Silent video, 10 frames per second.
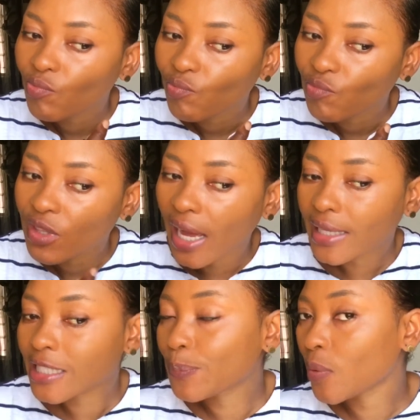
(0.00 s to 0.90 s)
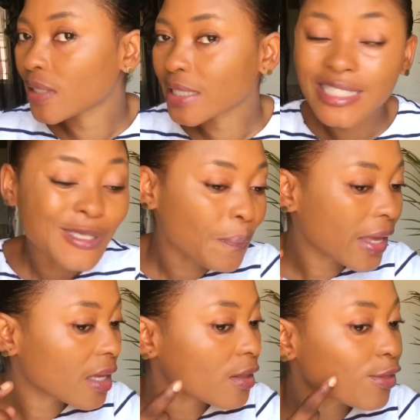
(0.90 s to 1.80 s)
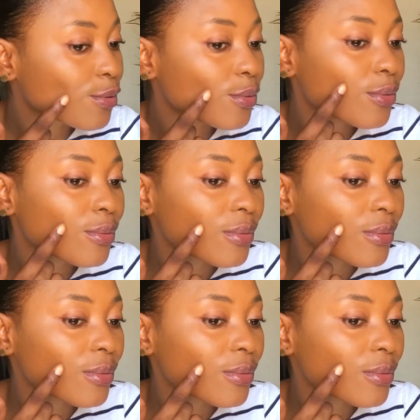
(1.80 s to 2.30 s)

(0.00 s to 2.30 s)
dark spot is peeking through,